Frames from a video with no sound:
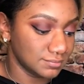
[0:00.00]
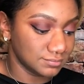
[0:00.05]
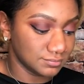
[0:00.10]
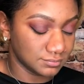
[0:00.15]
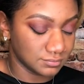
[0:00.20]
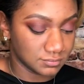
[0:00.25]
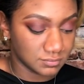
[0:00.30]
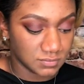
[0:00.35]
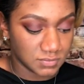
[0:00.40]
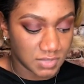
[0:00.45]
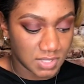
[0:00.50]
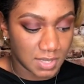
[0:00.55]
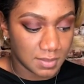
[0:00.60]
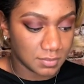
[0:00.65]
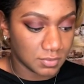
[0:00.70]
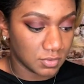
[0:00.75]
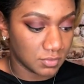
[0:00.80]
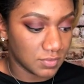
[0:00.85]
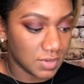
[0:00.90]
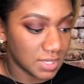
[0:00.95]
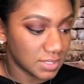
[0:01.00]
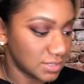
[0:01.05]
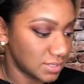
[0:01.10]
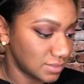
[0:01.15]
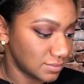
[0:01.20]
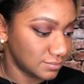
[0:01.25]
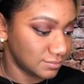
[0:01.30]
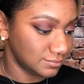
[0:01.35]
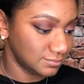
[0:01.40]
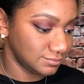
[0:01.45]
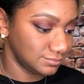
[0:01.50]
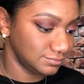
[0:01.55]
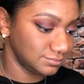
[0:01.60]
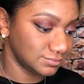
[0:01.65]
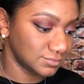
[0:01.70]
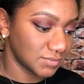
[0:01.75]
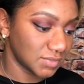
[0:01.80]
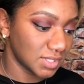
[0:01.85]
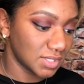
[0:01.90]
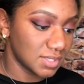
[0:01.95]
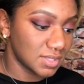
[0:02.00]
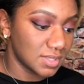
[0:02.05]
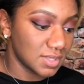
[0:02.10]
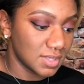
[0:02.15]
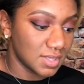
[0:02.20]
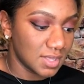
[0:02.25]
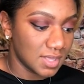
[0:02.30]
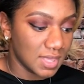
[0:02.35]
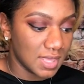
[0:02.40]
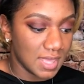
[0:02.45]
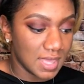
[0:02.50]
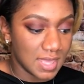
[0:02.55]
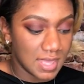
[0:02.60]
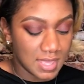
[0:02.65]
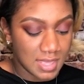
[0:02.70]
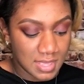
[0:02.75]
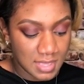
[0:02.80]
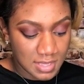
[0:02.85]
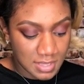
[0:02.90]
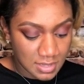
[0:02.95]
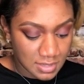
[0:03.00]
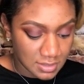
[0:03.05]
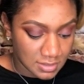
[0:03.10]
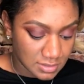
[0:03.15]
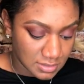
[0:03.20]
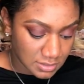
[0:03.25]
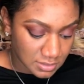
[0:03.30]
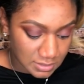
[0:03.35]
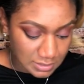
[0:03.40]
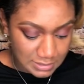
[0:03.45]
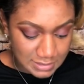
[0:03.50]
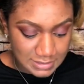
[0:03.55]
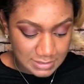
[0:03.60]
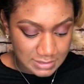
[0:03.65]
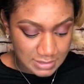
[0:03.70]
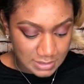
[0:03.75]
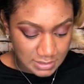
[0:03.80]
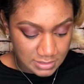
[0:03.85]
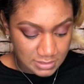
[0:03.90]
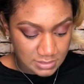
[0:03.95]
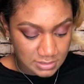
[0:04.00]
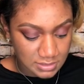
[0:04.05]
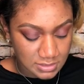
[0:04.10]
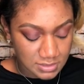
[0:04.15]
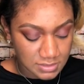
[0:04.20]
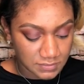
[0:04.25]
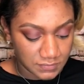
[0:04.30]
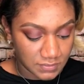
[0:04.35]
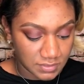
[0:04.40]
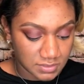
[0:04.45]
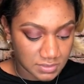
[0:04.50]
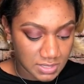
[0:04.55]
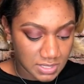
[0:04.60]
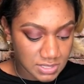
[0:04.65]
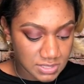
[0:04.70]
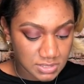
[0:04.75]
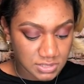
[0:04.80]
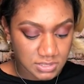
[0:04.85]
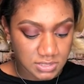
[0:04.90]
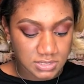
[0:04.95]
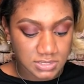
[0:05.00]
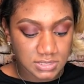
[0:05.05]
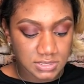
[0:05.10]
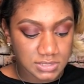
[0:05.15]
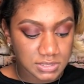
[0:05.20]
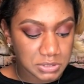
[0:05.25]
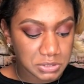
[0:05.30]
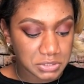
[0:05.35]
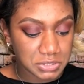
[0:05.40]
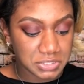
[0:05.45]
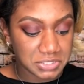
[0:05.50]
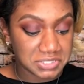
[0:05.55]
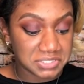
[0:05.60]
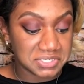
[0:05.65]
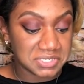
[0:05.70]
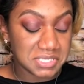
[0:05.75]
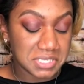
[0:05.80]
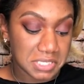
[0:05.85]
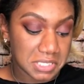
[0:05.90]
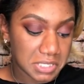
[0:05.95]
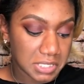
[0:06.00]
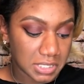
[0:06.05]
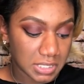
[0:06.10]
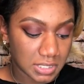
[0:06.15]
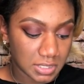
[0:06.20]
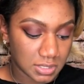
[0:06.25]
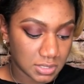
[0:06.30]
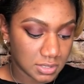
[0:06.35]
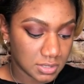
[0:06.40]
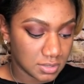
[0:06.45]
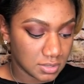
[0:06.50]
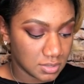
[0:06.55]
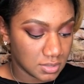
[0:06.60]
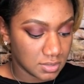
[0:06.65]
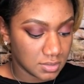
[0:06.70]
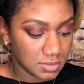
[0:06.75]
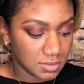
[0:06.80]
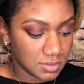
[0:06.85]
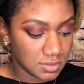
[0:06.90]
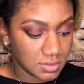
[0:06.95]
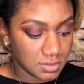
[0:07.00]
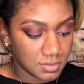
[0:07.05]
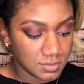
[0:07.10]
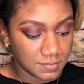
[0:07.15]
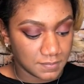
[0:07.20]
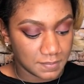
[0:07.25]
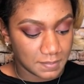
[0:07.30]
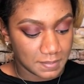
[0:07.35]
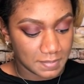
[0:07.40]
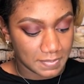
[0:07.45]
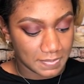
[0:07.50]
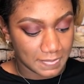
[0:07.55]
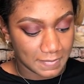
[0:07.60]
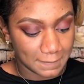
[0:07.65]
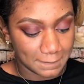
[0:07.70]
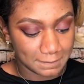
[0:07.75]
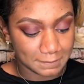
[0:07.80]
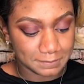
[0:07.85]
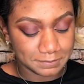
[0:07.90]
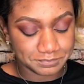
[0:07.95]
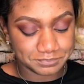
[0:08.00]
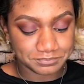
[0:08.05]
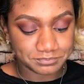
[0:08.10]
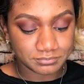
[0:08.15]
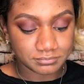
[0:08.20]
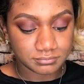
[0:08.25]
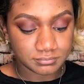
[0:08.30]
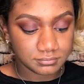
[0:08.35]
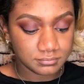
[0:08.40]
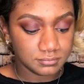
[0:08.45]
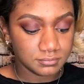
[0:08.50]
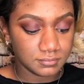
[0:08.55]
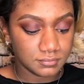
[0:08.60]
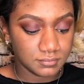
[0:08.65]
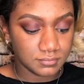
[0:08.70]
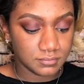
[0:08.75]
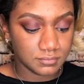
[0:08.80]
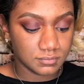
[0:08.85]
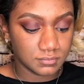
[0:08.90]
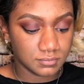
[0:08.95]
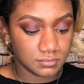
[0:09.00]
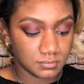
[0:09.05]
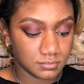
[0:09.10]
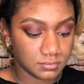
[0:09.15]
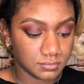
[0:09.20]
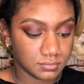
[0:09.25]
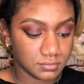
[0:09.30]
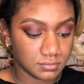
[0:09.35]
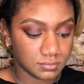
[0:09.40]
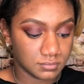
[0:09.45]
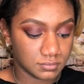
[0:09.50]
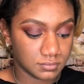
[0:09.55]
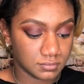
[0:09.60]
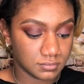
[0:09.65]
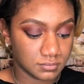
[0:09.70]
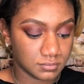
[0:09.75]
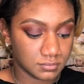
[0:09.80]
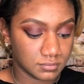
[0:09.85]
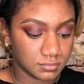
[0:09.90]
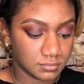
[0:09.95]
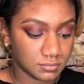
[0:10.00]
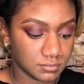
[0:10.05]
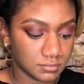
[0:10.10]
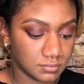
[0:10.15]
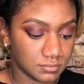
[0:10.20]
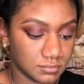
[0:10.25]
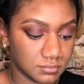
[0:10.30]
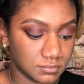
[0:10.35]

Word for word: uh, and the Hourglass Vanish Stick, so I like the idea of a matte foundation stick for my oily skin. But this stick had my feelings hurt